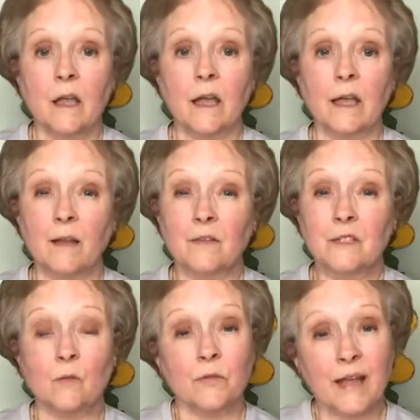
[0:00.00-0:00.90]
And
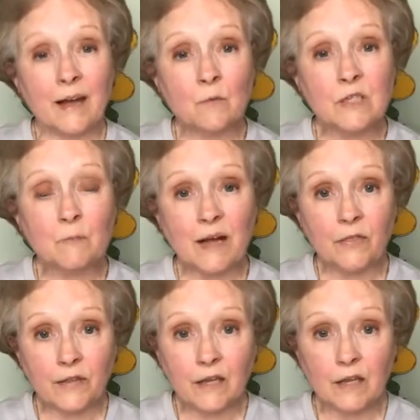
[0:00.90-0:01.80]
so that was my
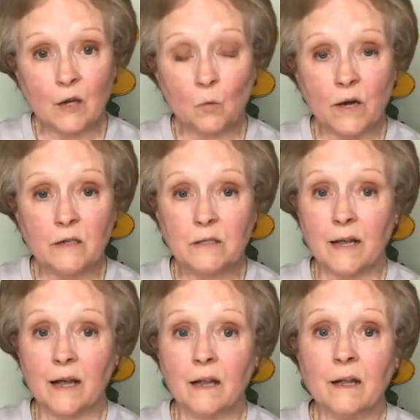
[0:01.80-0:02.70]
thinking was
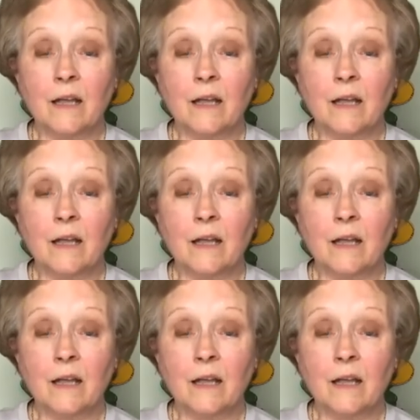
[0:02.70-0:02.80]
that